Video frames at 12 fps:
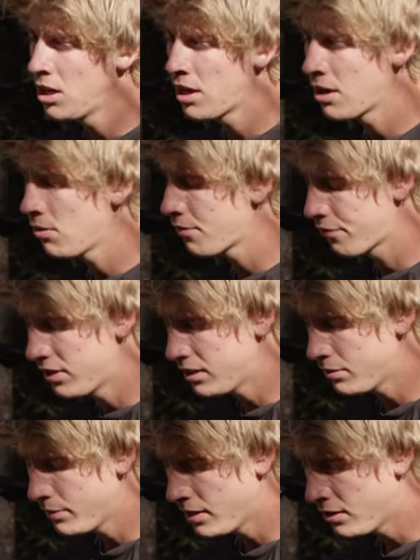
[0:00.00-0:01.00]
Uh, or
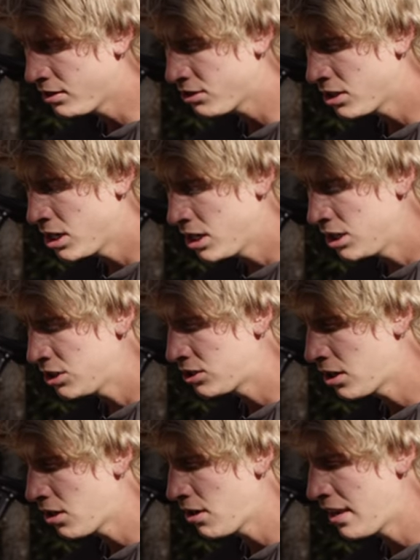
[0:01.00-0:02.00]
300 meters
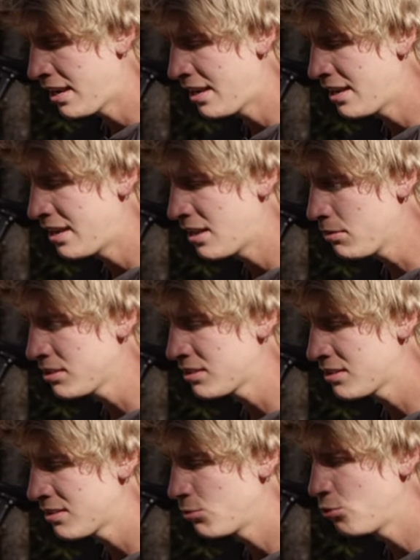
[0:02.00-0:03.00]
so uh, that
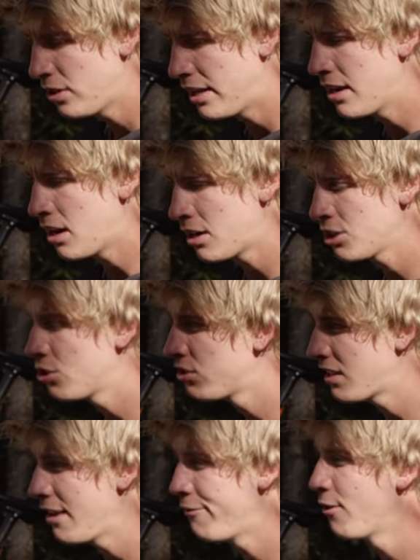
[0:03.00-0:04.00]
was really hard to
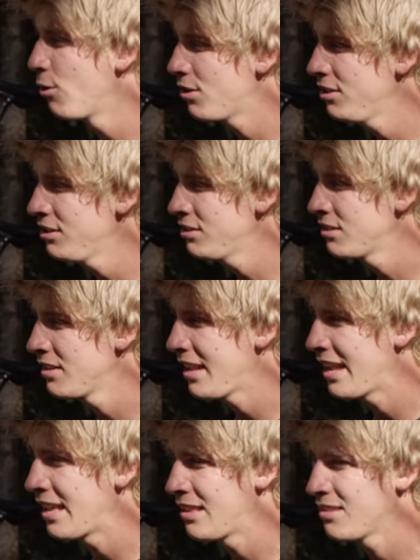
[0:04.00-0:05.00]
stay focused,
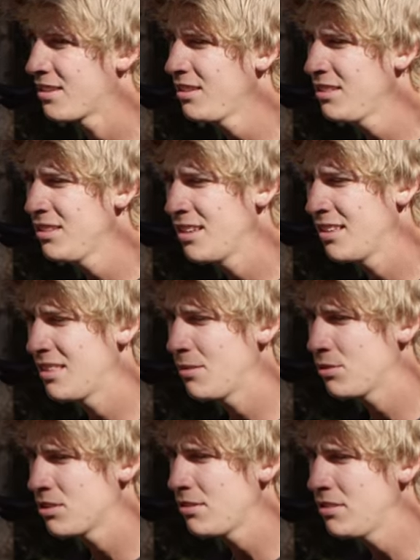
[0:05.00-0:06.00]
and because it,
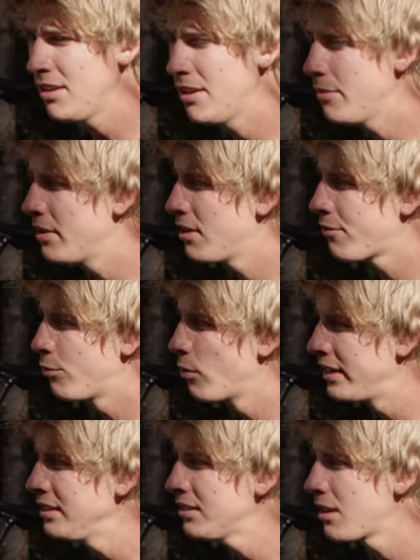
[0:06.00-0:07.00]
there was also a little bit of
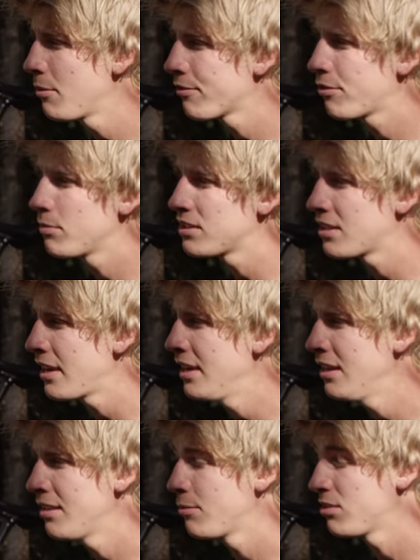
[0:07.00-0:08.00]
wind coming from the
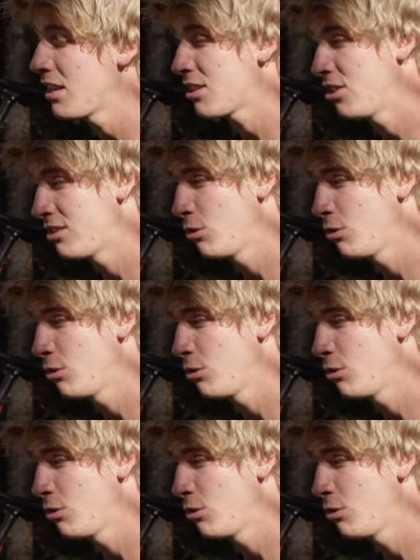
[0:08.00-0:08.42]
side, and was actually